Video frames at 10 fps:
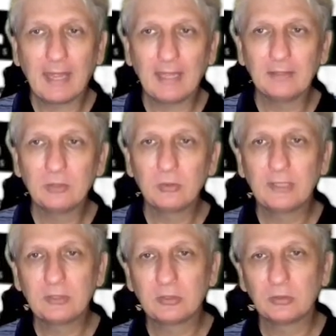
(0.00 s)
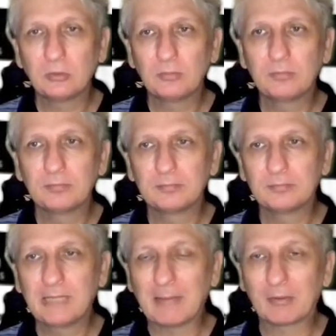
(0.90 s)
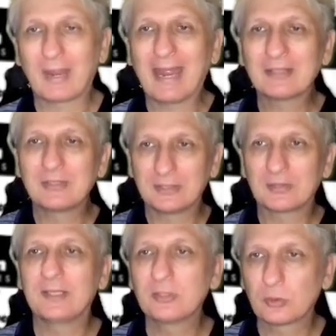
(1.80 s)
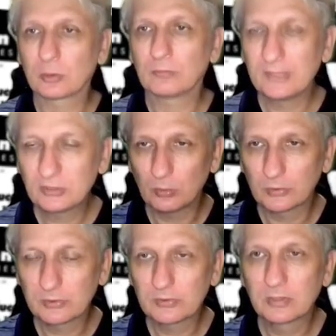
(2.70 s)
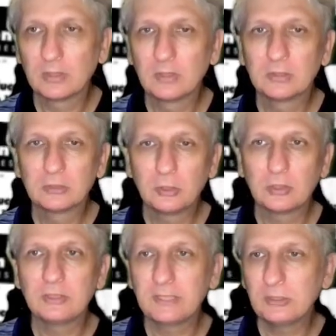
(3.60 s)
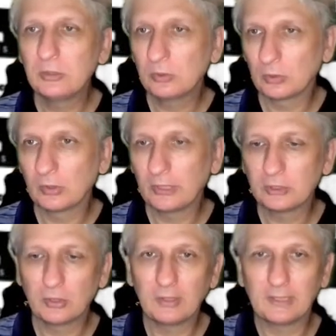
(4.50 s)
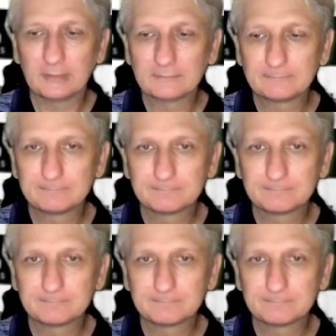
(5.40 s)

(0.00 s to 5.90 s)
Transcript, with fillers: And you need to be able to access these sort of resources to continue your learning journey.